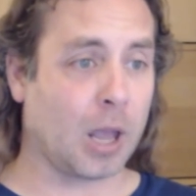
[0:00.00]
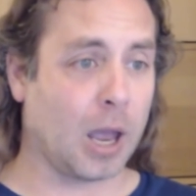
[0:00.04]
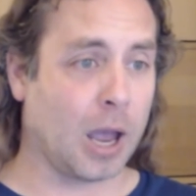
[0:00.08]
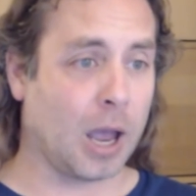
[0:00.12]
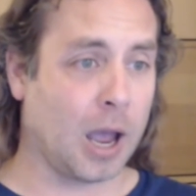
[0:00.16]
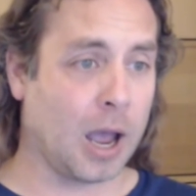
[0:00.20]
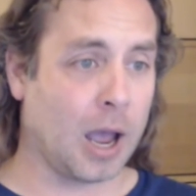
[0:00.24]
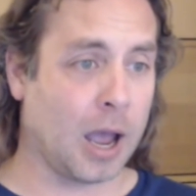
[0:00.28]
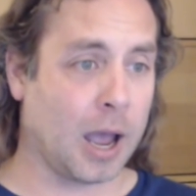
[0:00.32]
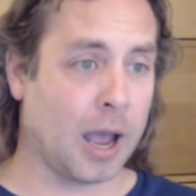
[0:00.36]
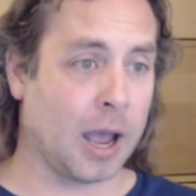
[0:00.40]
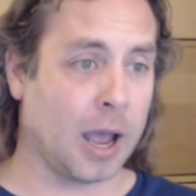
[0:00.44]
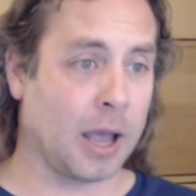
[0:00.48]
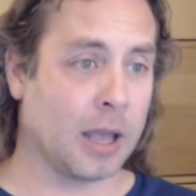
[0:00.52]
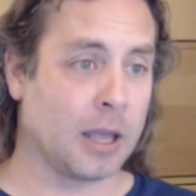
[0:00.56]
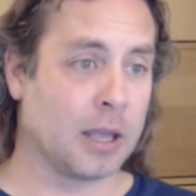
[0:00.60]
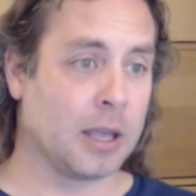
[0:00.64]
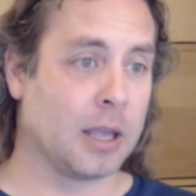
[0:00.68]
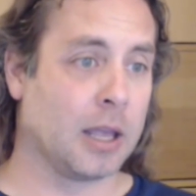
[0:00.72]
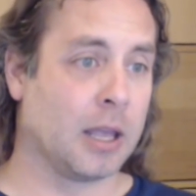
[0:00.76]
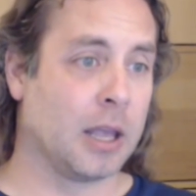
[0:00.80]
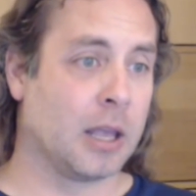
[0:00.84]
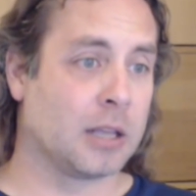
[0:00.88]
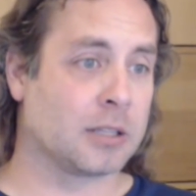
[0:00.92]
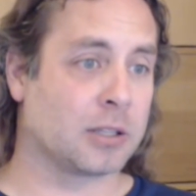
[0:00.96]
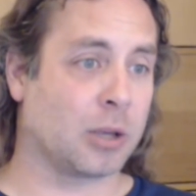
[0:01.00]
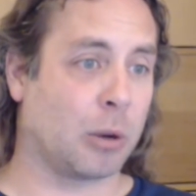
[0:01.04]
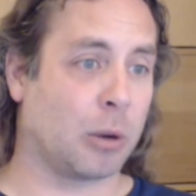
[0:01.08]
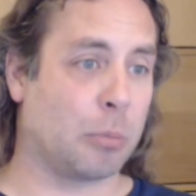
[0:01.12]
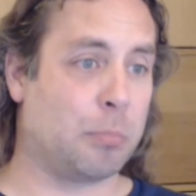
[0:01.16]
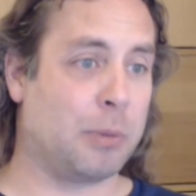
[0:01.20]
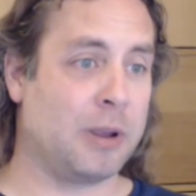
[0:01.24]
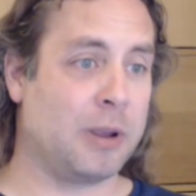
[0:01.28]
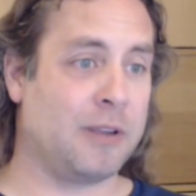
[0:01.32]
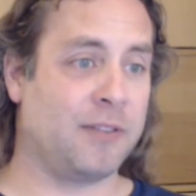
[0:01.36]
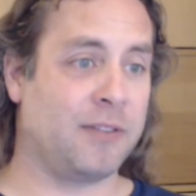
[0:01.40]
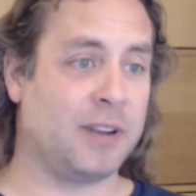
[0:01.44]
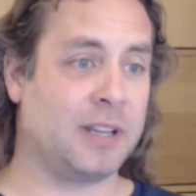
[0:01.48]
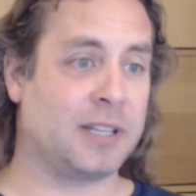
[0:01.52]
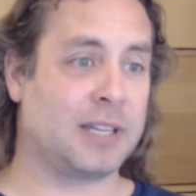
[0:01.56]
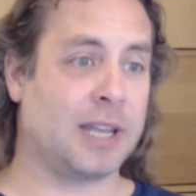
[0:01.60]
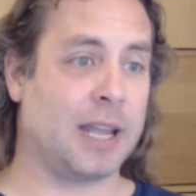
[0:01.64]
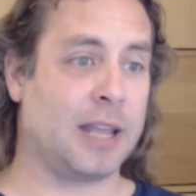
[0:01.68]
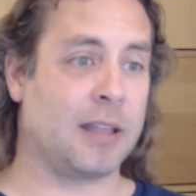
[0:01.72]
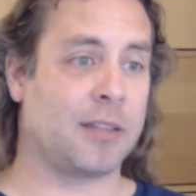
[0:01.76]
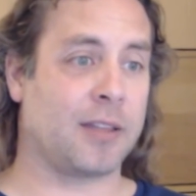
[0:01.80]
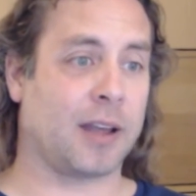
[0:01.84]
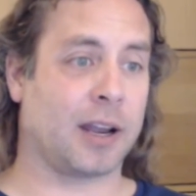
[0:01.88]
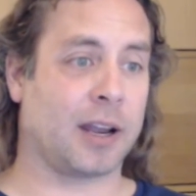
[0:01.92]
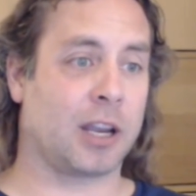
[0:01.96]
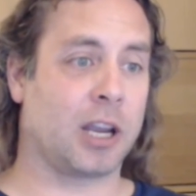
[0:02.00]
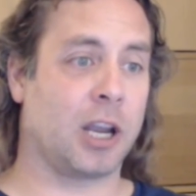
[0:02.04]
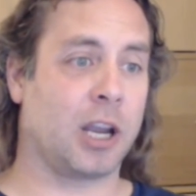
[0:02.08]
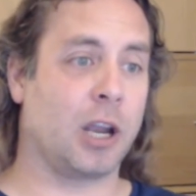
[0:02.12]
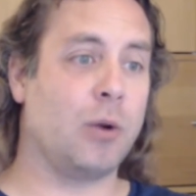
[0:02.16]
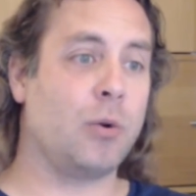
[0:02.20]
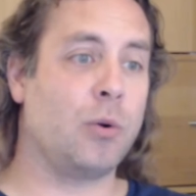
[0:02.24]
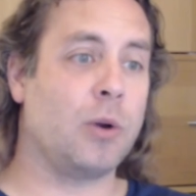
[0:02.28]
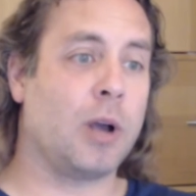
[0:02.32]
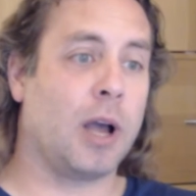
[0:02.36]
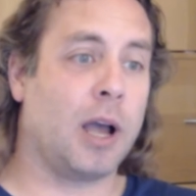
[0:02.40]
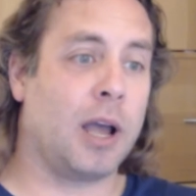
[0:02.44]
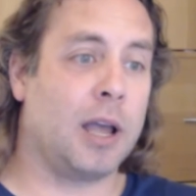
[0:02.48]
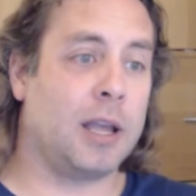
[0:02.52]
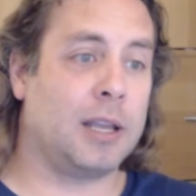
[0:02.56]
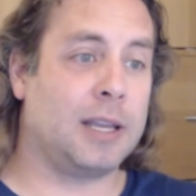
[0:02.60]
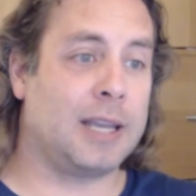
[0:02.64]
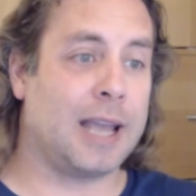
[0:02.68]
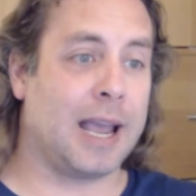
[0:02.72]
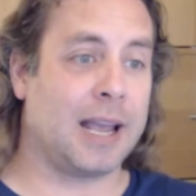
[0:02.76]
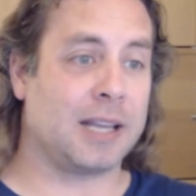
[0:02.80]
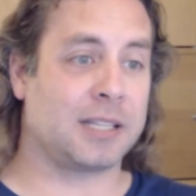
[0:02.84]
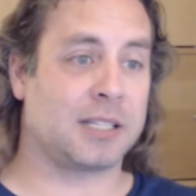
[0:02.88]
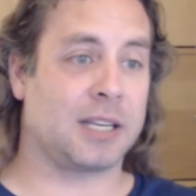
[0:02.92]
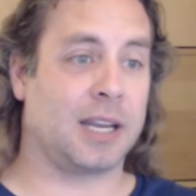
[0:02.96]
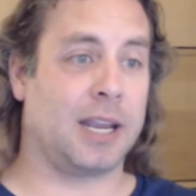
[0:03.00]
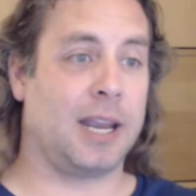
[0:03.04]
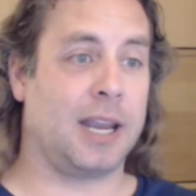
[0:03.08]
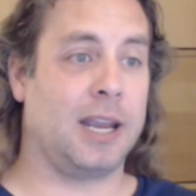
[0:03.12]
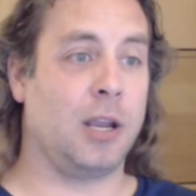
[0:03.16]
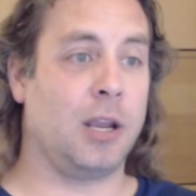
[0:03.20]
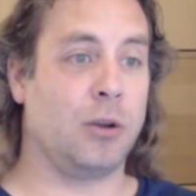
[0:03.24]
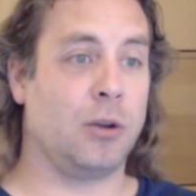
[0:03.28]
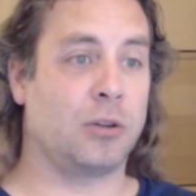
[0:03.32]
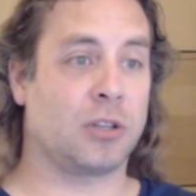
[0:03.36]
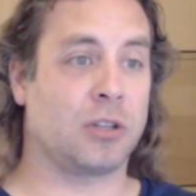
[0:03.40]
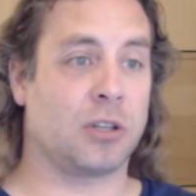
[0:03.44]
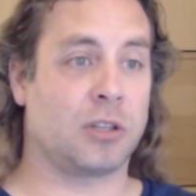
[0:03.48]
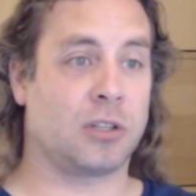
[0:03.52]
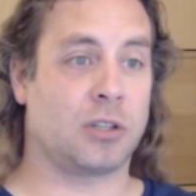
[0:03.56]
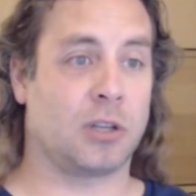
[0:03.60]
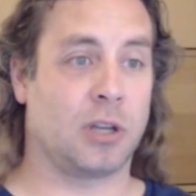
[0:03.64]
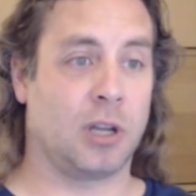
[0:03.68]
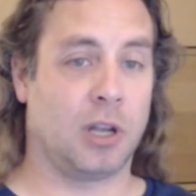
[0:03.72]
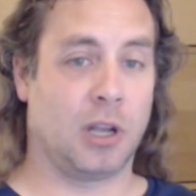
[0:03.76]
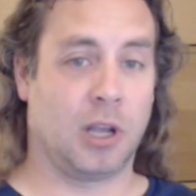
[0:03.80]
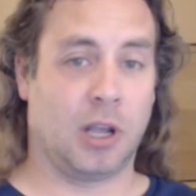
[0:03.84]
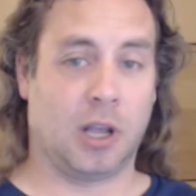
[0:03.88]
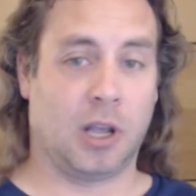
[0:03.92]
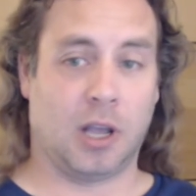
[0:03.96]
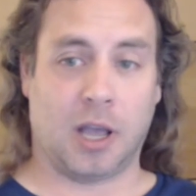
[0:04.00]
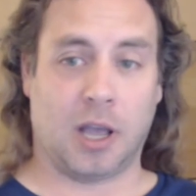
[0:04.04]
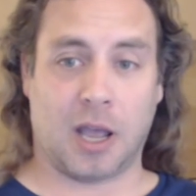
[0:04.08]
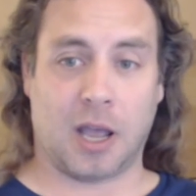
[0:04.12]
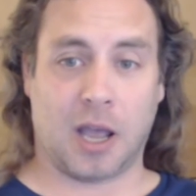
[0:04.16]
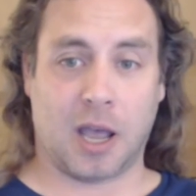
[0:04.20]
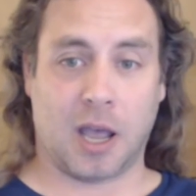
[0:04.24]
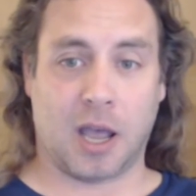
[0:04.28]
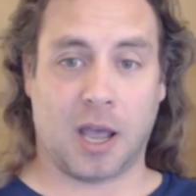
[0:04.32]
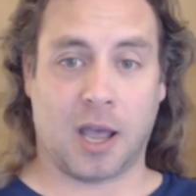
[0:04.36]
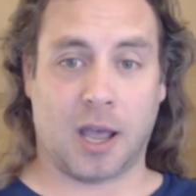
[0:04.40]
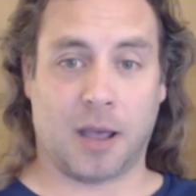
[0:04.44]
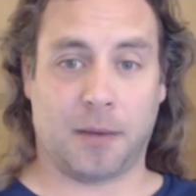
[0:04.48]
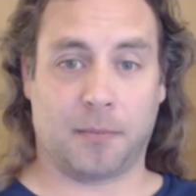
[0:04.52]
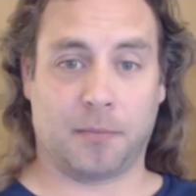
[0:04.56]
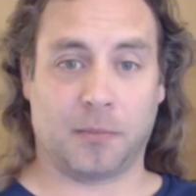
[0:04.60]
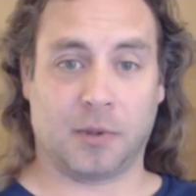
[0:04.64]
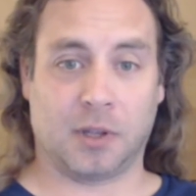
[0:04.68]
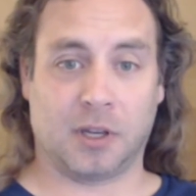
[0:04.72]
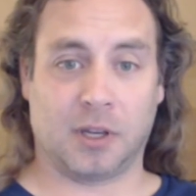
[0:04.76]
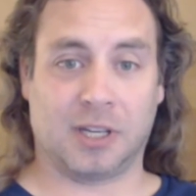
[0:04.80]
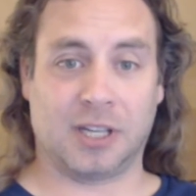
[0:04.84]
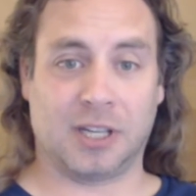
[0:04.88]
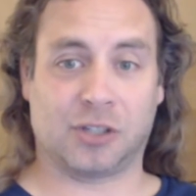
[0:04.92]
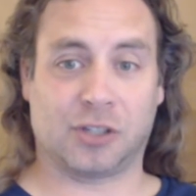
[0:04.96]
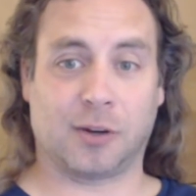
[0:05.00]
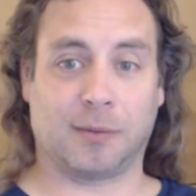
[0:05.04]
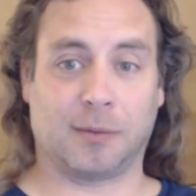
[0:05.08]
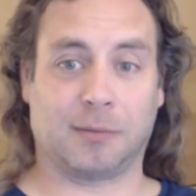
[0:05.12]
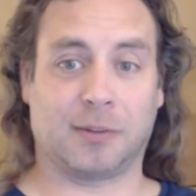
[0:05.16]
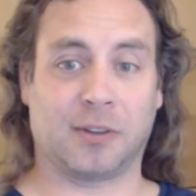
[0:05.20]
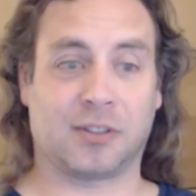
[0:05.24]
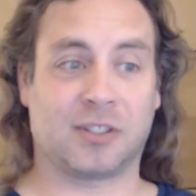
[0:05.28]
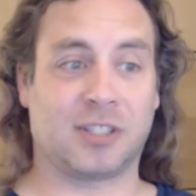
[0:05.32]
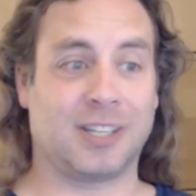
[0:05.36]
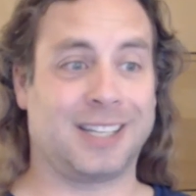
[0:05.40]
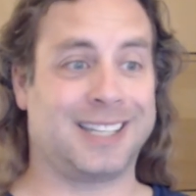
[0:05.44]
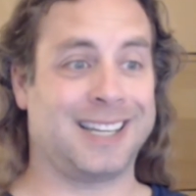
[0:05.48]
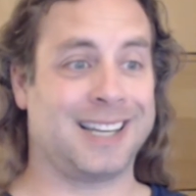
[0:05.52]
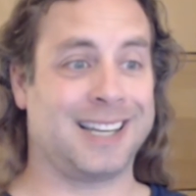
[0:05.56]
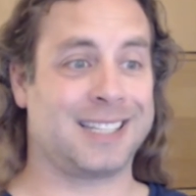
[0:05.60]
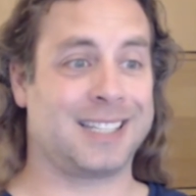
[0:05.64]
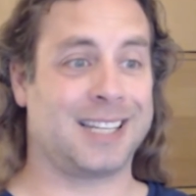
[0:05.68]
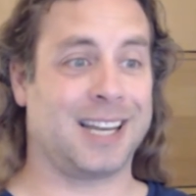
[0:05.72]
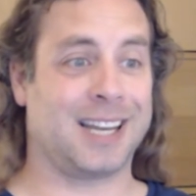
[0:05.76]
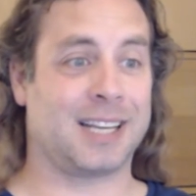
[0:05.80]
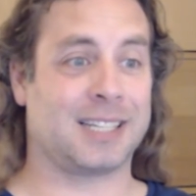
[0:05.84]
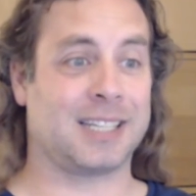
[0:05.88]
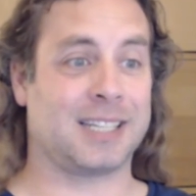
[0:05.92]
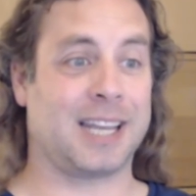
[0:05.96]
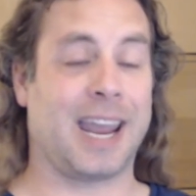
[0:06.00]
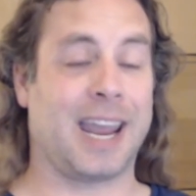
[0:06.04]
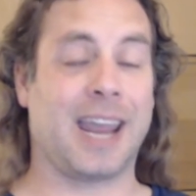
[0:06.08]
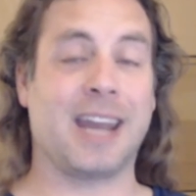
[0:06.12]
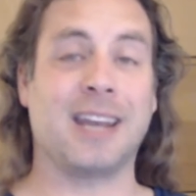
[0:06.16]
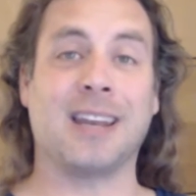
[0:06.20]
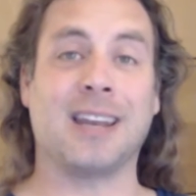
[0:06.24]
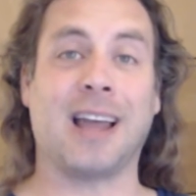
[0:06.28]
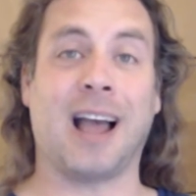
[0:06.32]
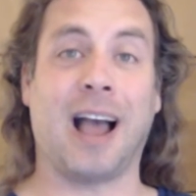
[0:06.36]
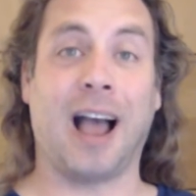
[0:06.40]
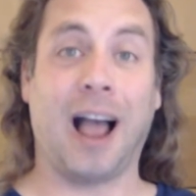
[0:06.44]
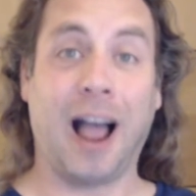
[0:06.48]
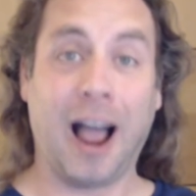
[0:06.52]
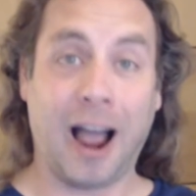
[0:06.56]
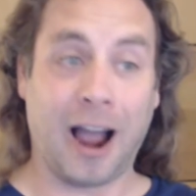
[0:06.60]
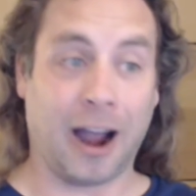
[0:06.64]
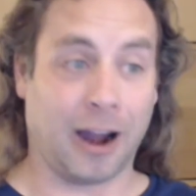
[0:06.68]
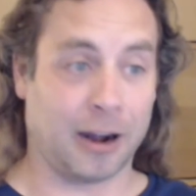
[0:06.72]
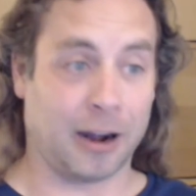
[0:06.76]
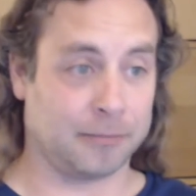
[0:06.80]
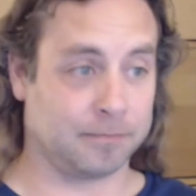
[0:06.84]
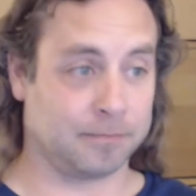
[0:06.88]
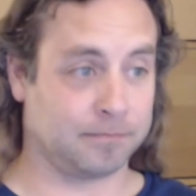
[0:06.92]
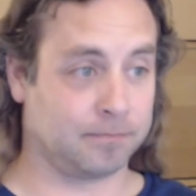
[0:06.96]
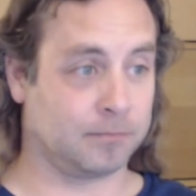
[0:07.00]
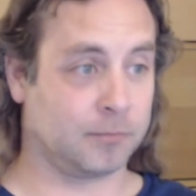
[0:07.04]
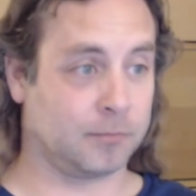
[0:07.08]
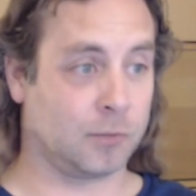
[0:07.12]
Uh, so, BVD, thank you. Uh, yes, he uses uh, descriptive statistics in R.